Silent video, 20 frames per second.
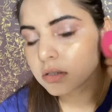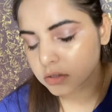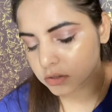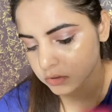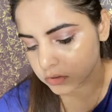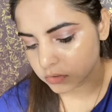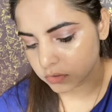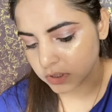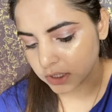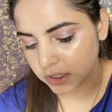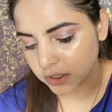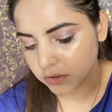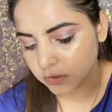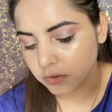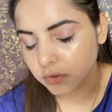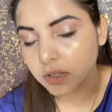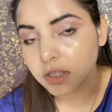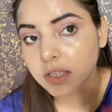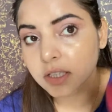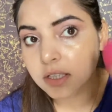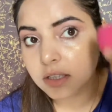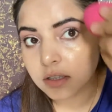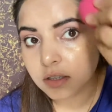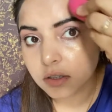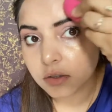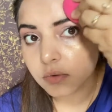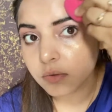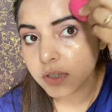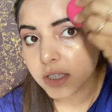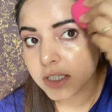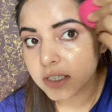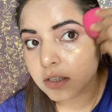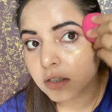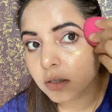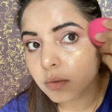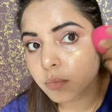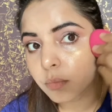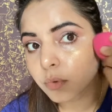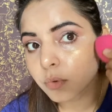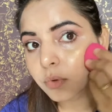so that you get
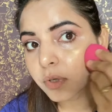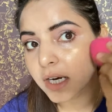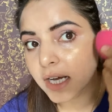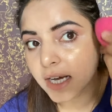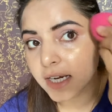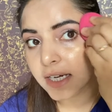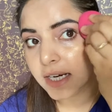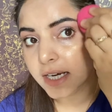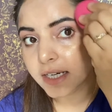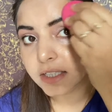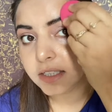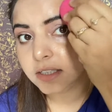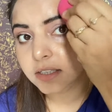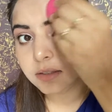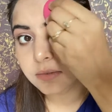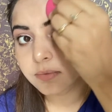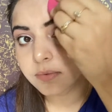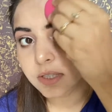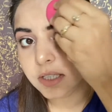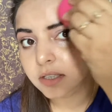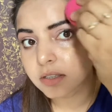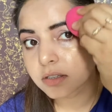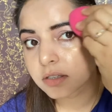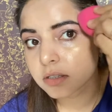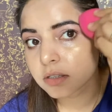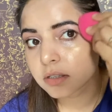a more highlighted effect.